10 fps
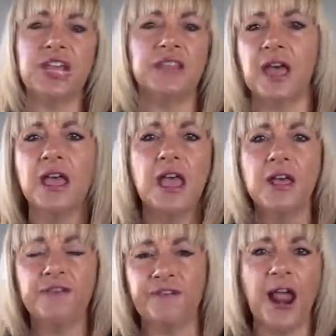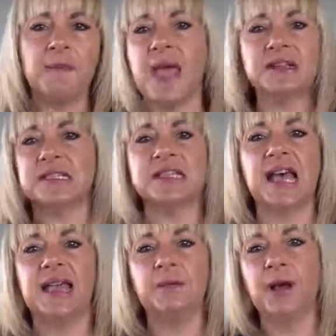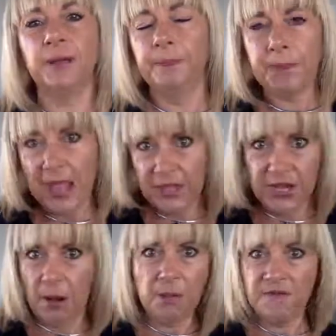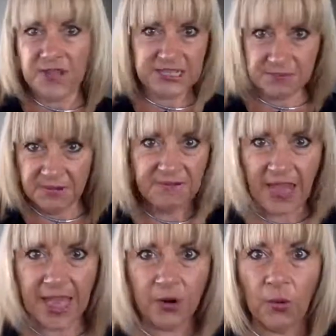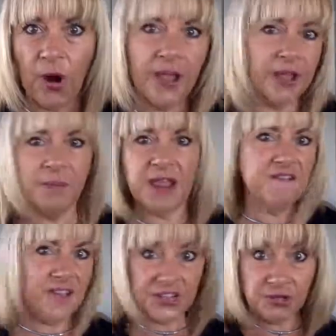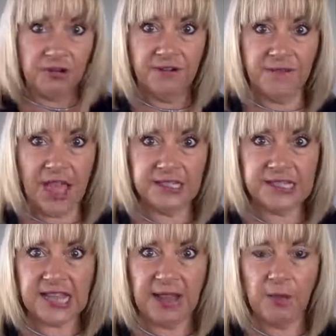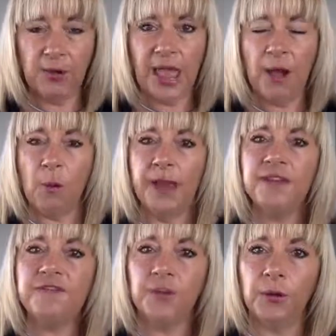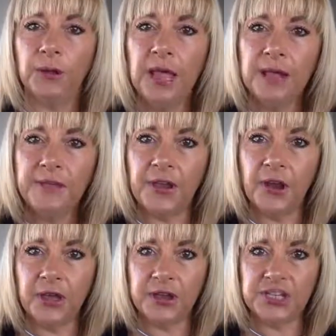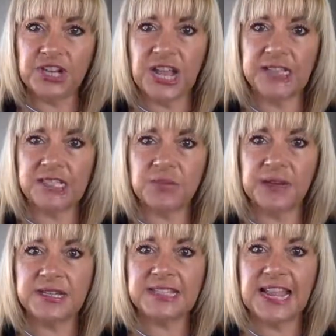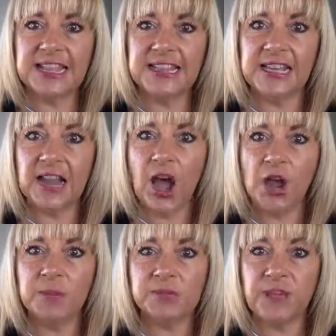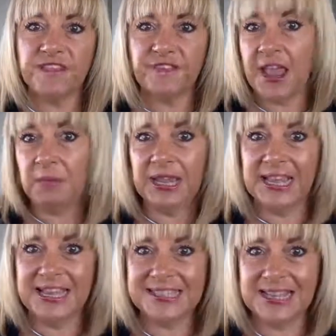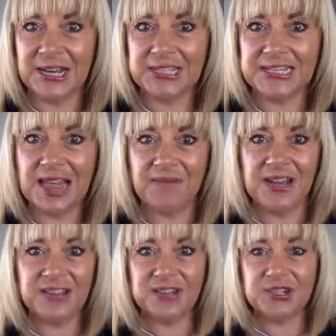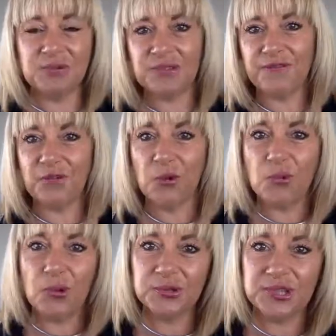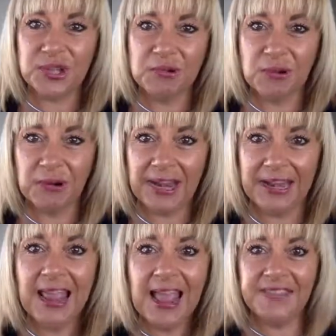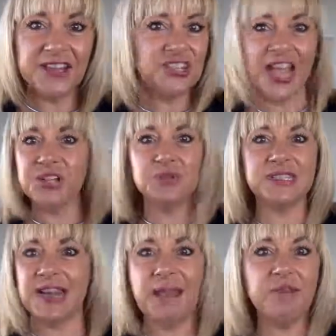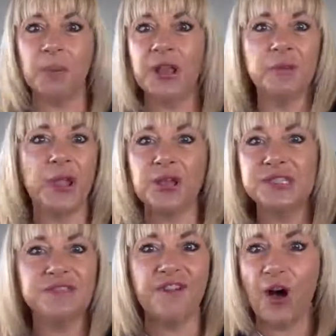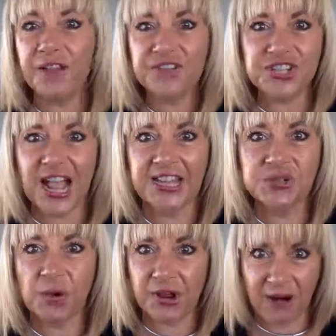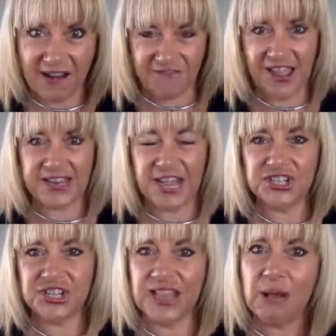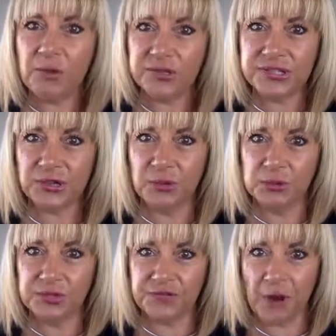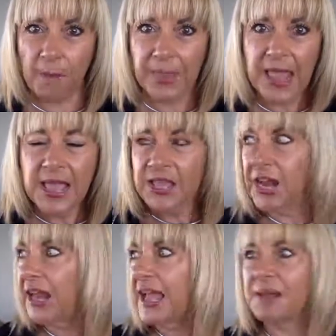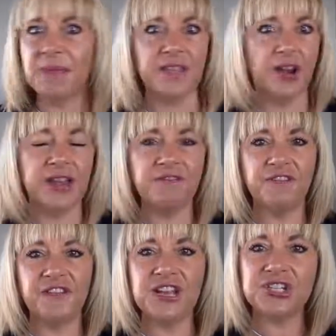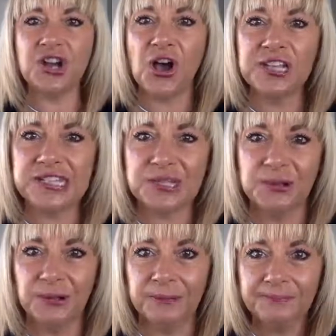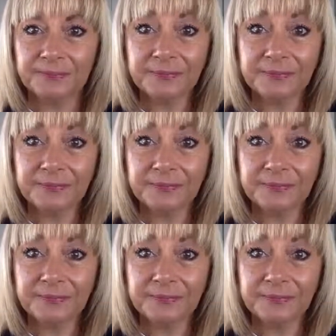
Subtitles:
can either frame that to say, well, I'm a victim of that, or I can be a victor of that and say, well, how wonderful that I got a chance to understand that home is where the family is and it didn't have anything to do with the four walls that you were in, and that change was inevitable and we could survive change, and what a great foundation that was to launch from. Lucky me that I never finished high school.